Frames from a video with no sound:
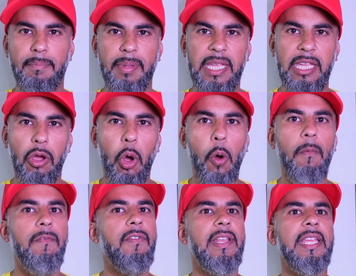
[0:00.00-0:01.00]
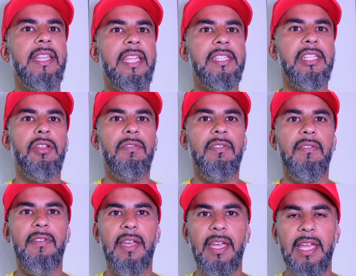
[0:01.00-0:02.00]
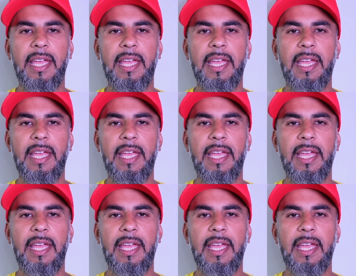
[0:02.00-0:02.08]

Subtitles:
be, hopefully, there's enough of a